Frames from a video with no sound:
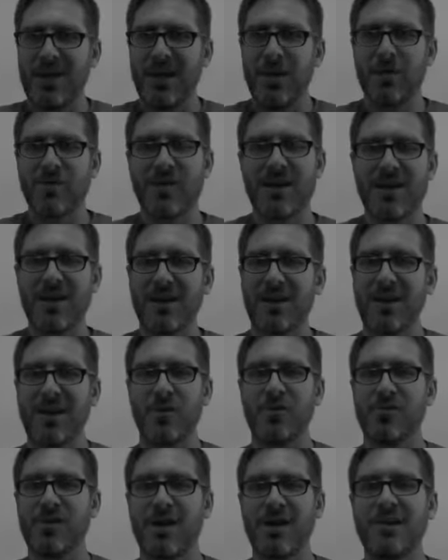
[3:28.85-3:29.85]
It was
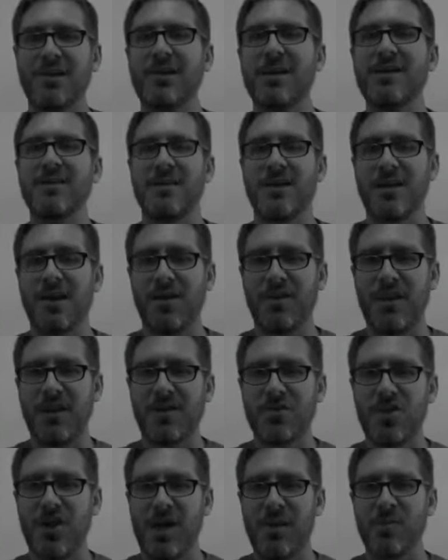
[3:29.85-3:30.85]
like Clinton. I
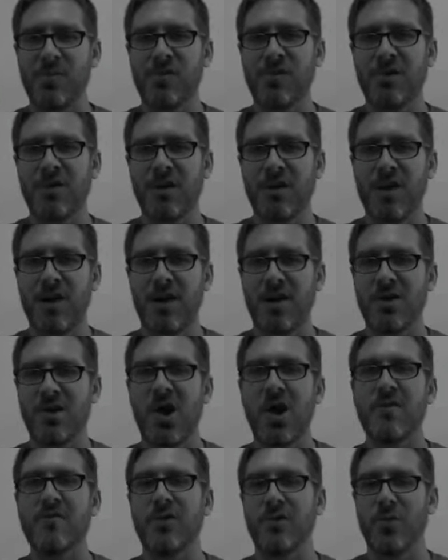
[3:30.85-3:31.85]
think James
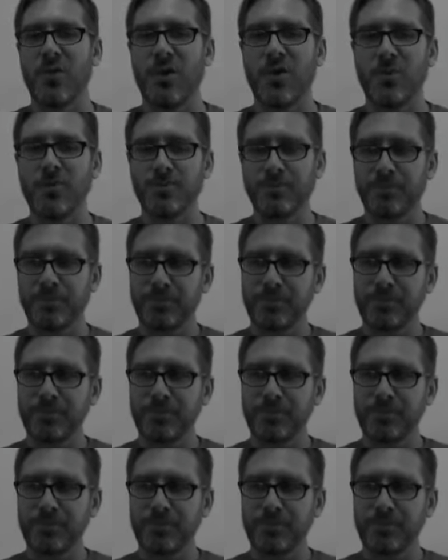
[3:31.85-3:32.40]
Carville wrote